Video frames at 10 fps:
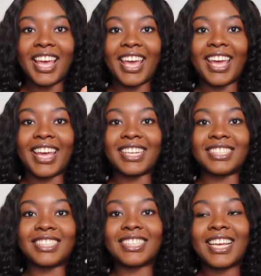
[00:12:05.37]

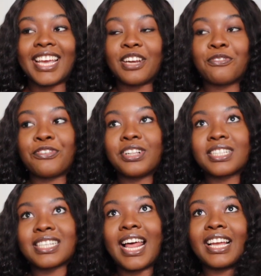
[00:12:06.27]
and it
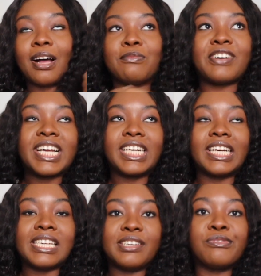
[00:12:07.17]
feels like I'm
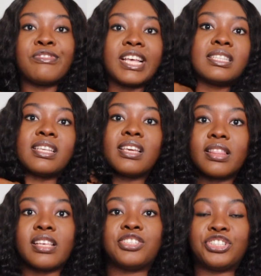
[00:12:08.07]
finally investing in
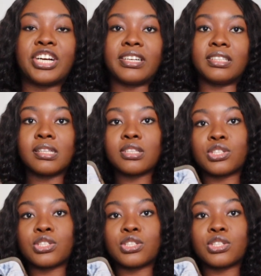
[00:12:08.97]
this channel.